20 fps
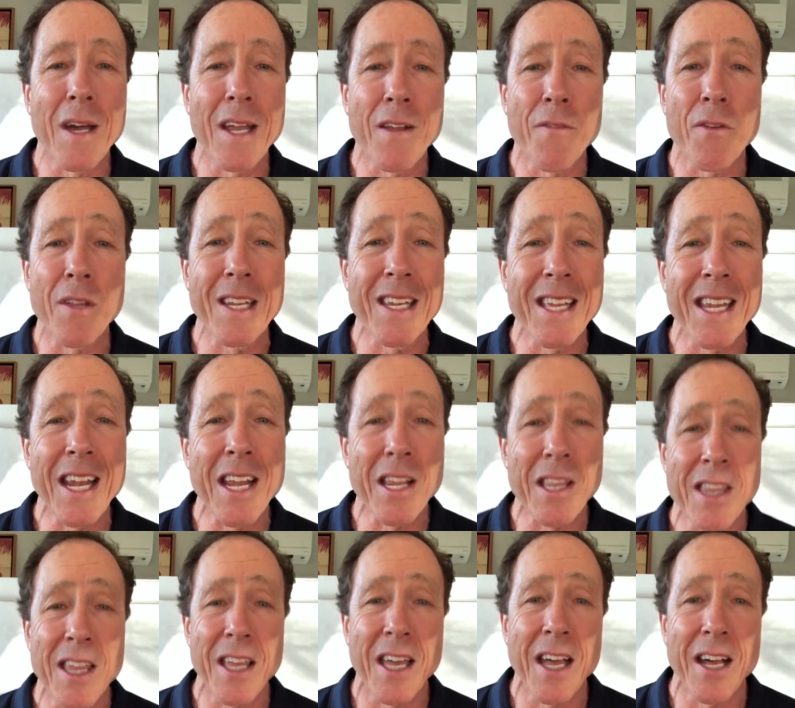And if you need
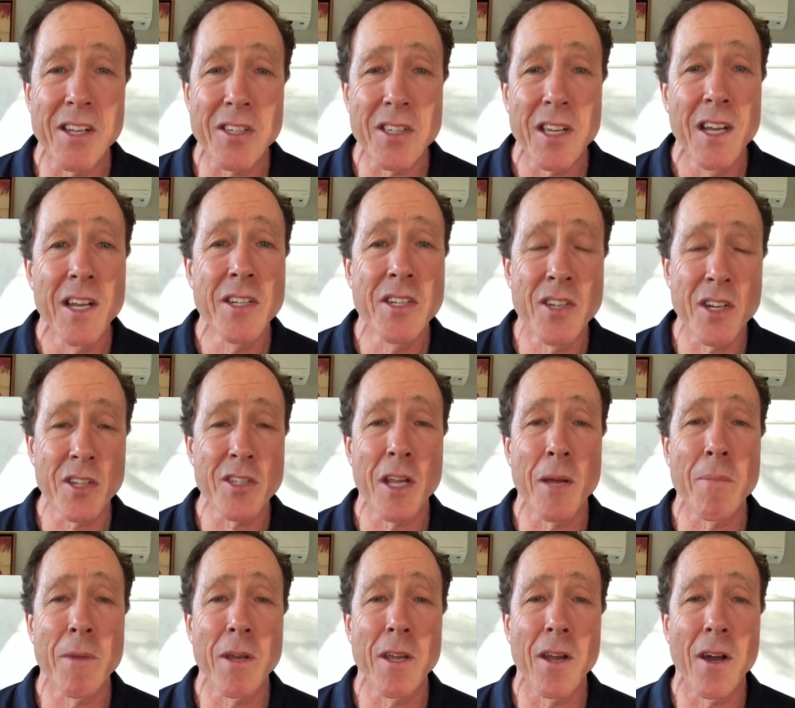anything else, just
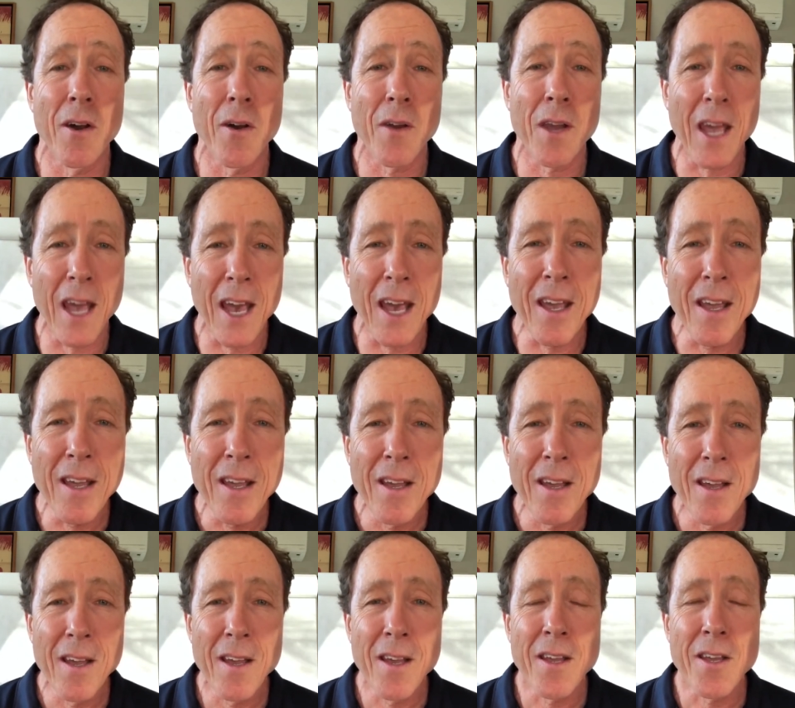let me know, okay?
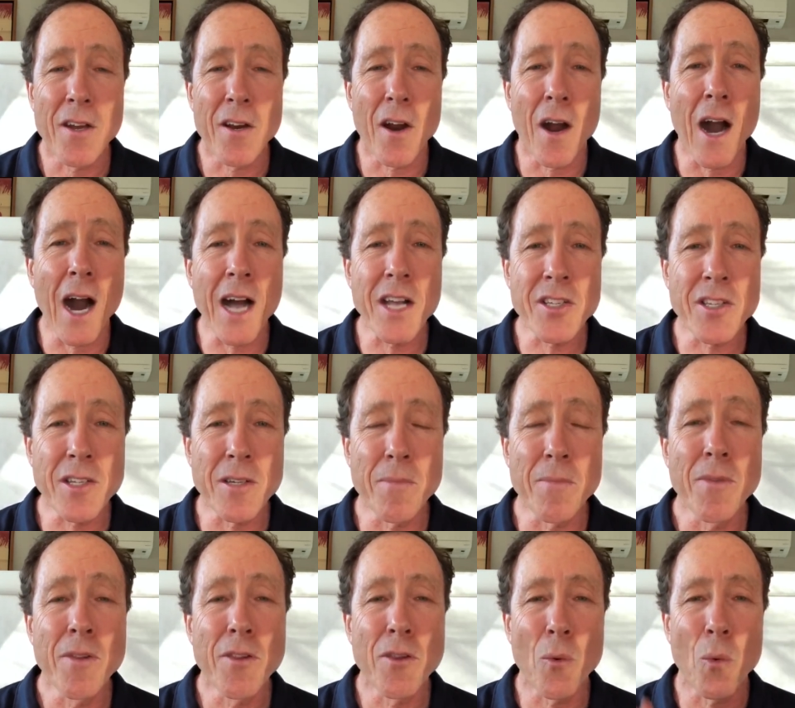You're
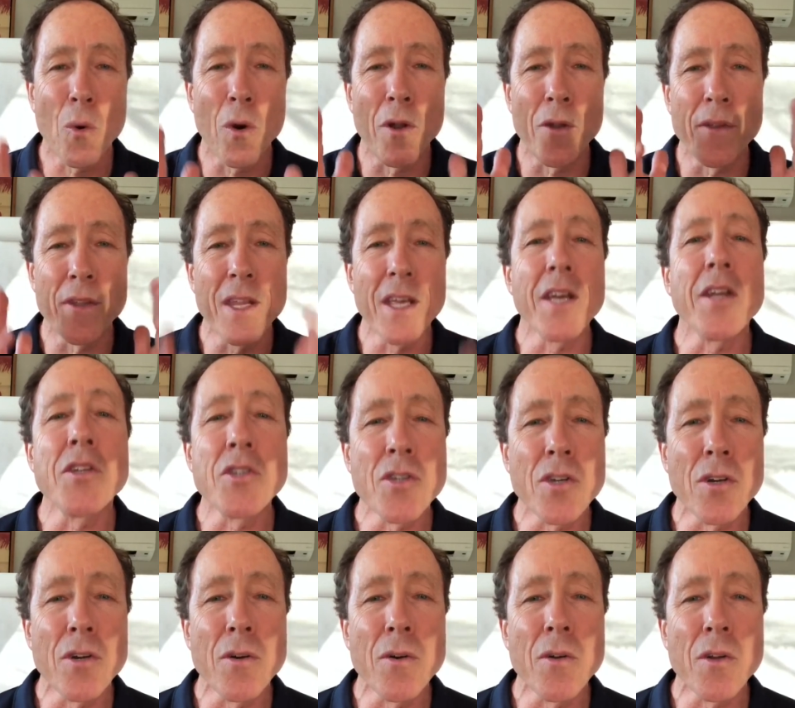awesome. The world needs
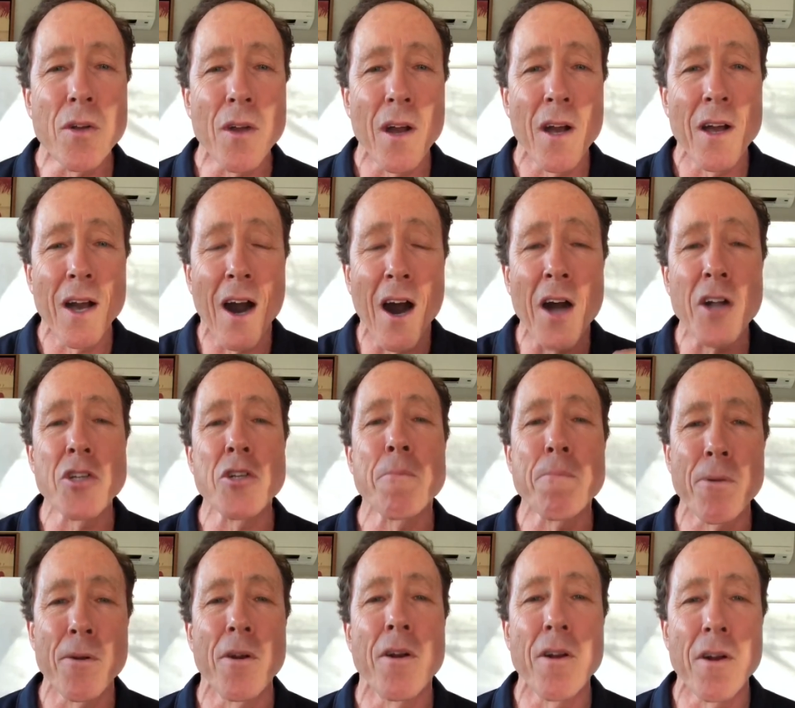you.
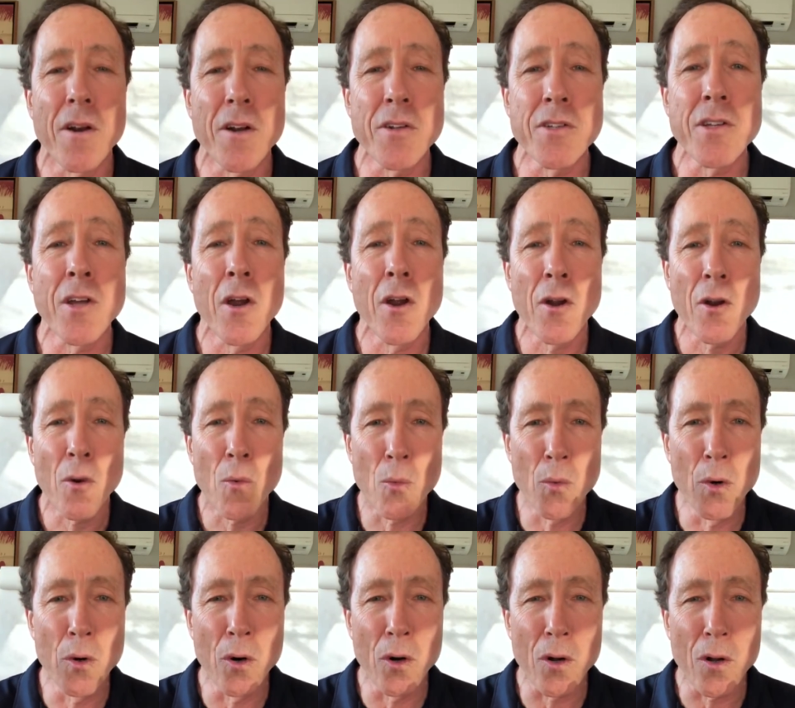Entrepreneurs,
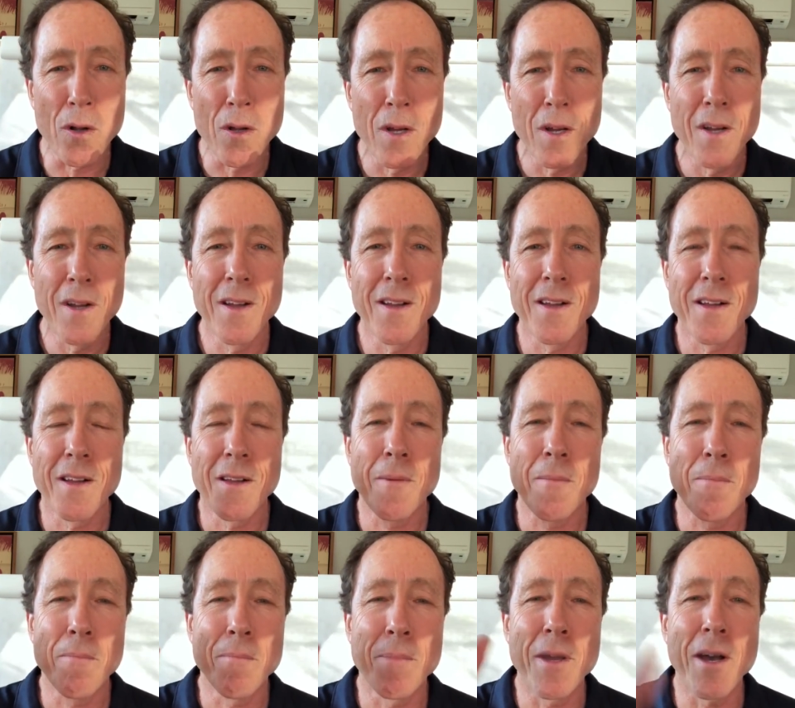rule.
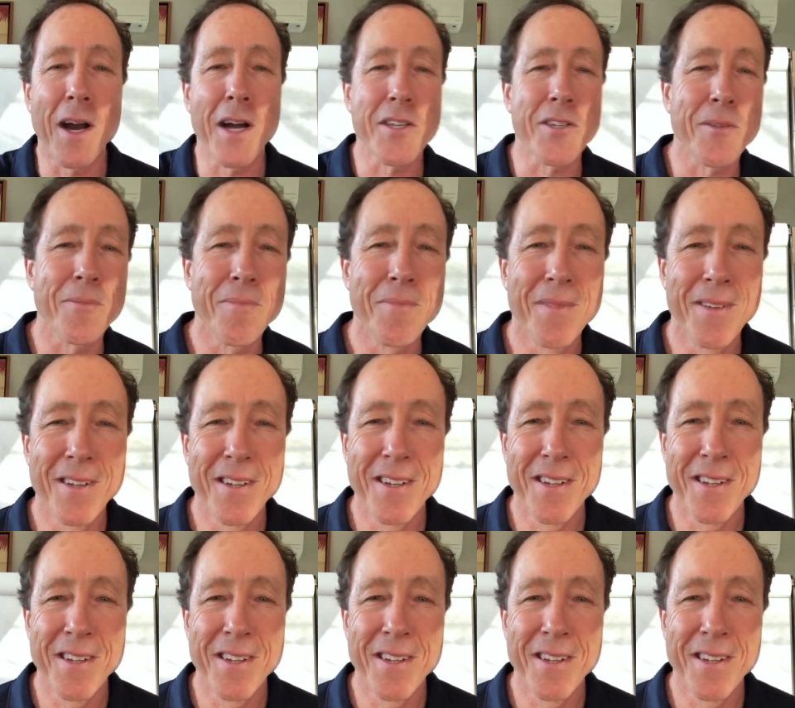Be awesome.